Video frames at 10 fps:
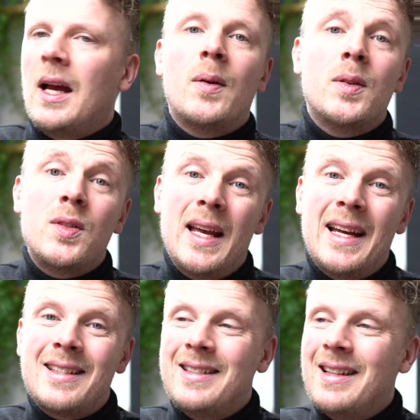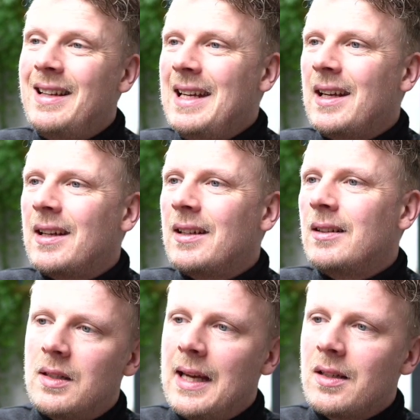I want to add the link
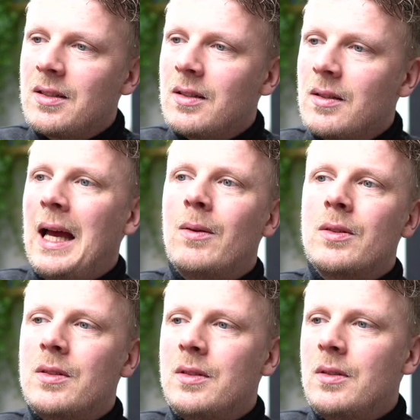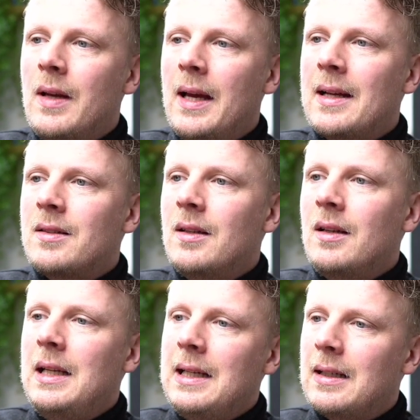text. I want to add the
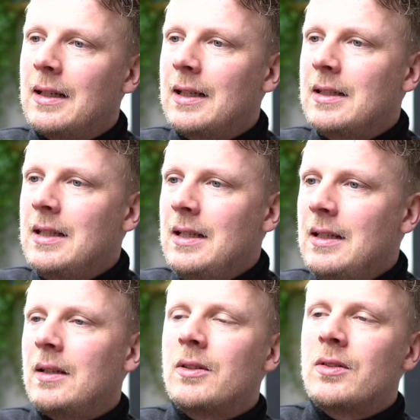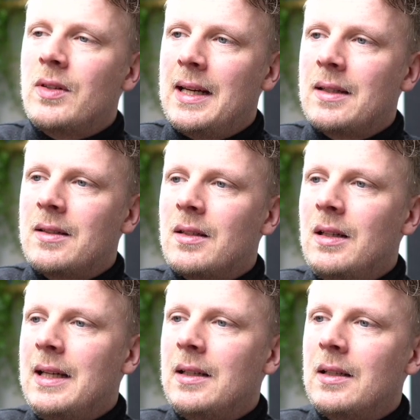link ID. I want to add the
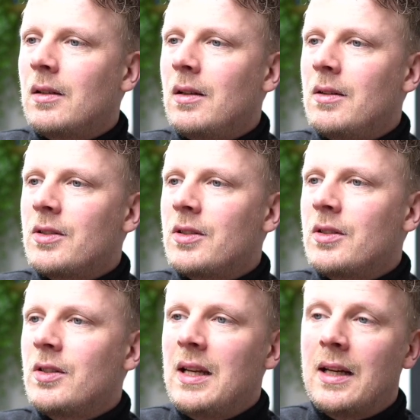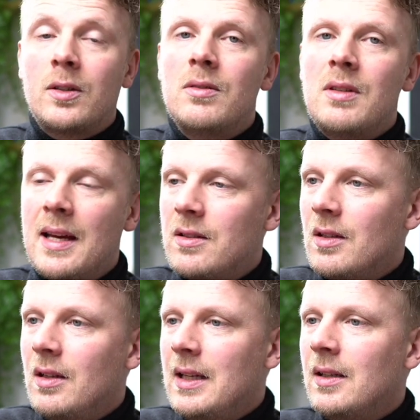link classes and I could add
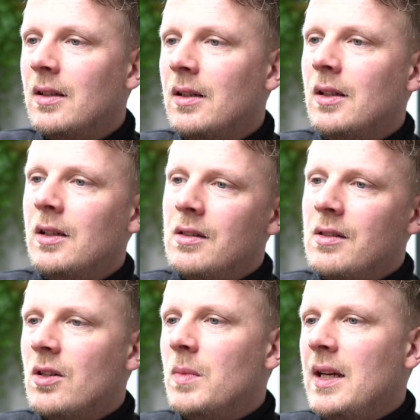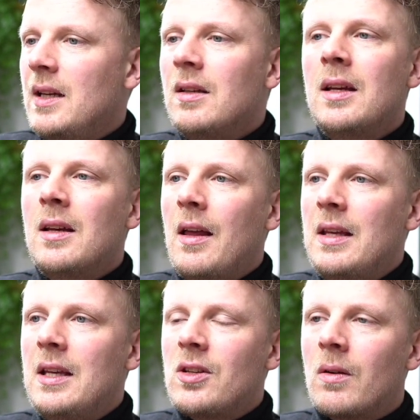the link domain.
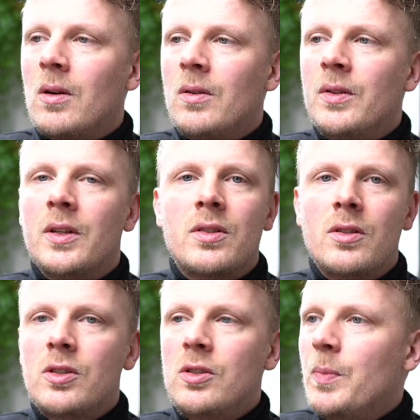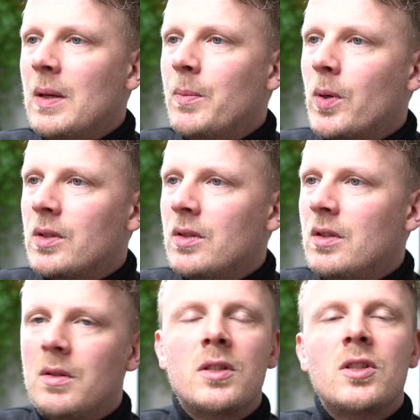These are all not super
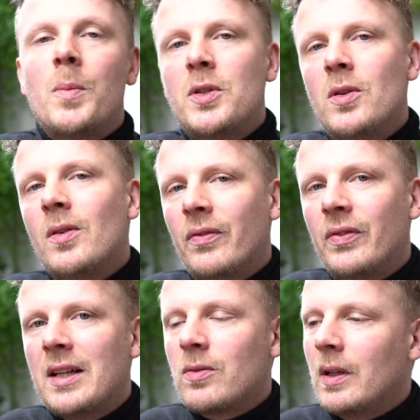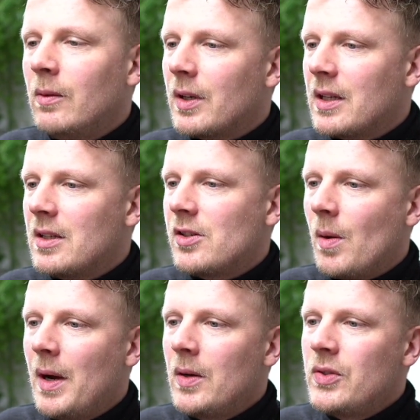important. The top two, that's really what it is
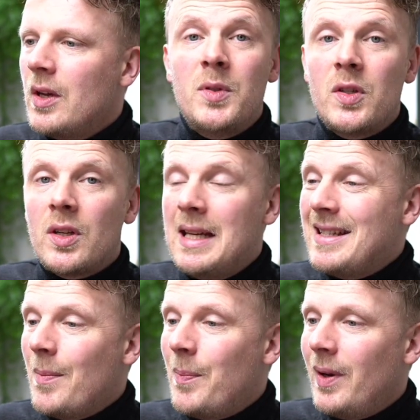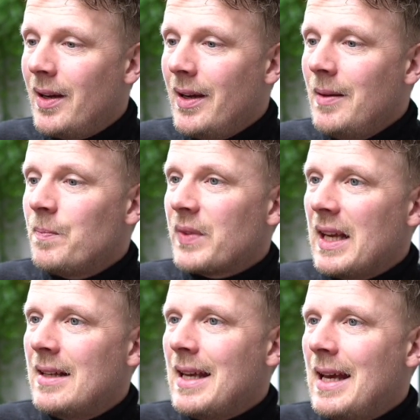about. I'm just going to hit apply.
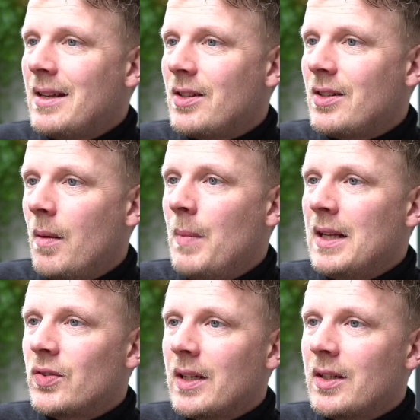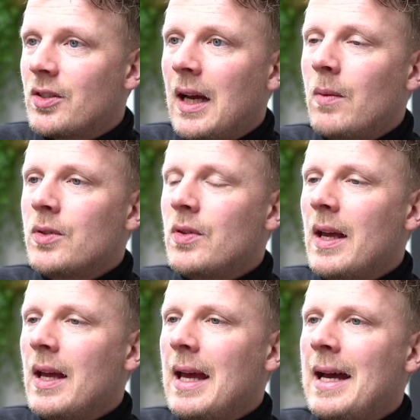And as a matrix, I want to
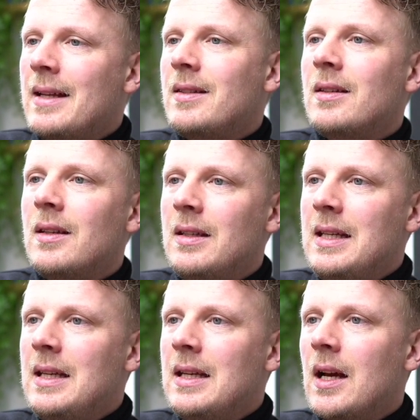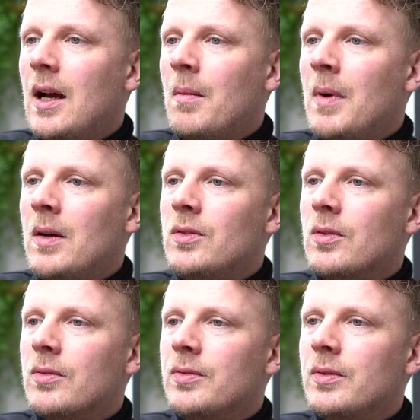add the amount
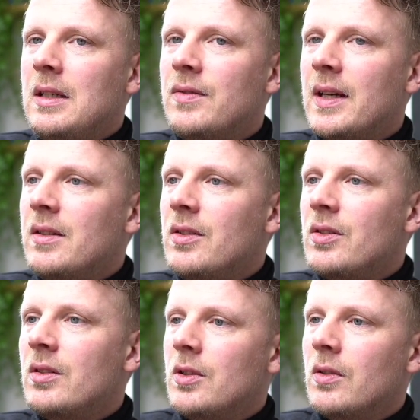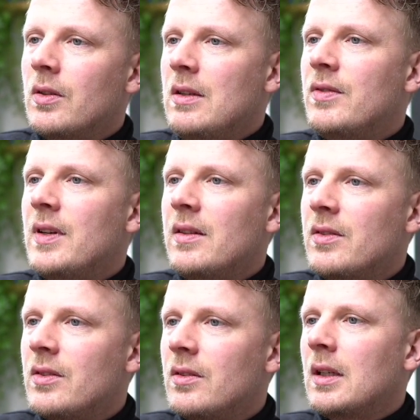of events. So
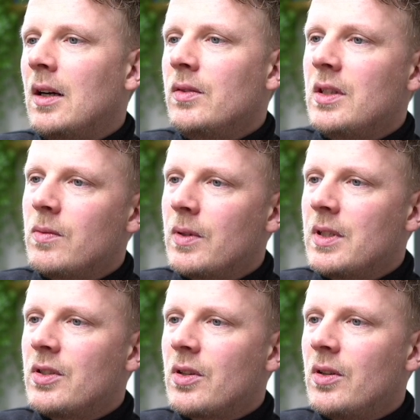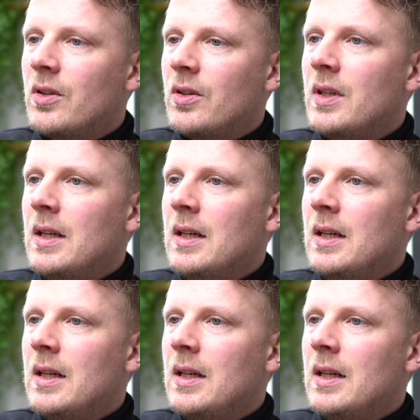event count is what it's called.